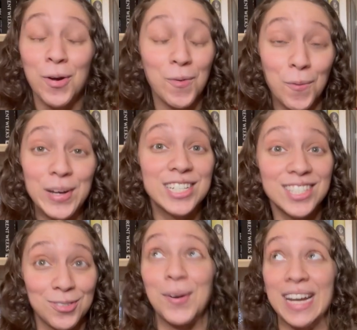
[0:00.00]
which
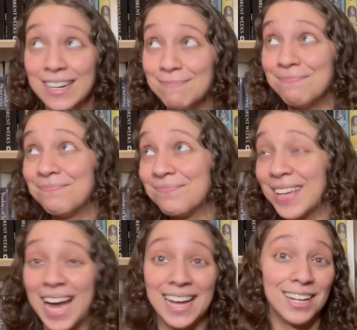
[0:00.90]
is great.
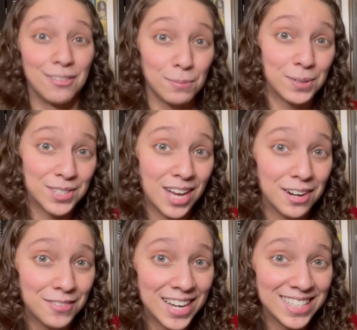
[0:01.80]
I love a
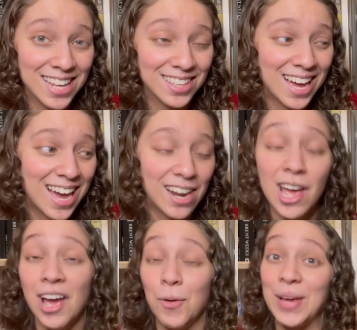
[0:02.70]
personified death god.
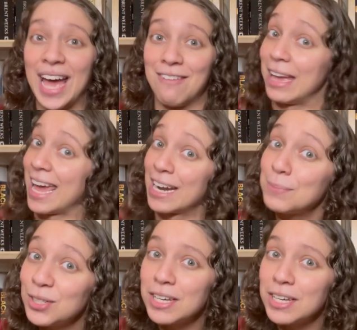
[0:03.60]
We have animal